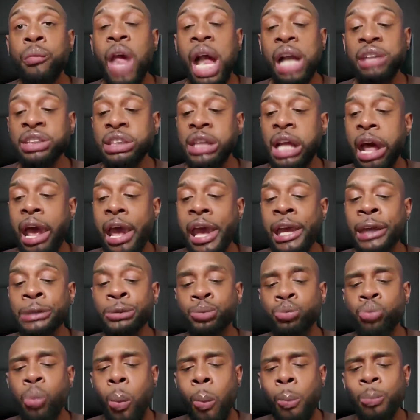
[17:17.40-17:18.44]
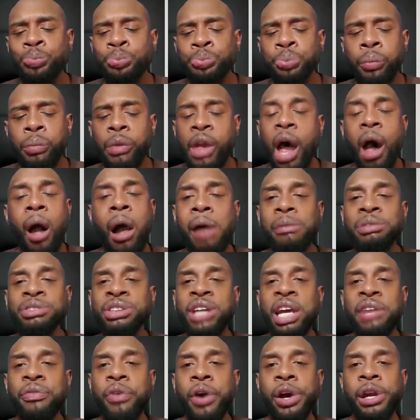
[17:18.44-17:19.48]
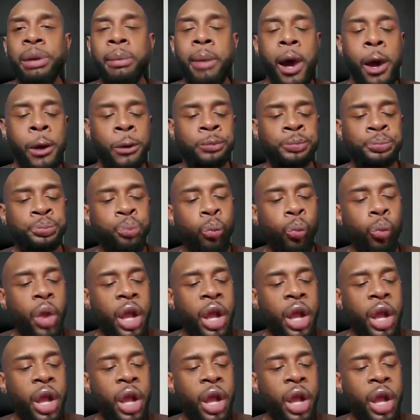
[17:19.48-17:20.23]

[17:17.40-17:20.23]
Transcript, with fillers: That's all right. I don't have a taste for it no more.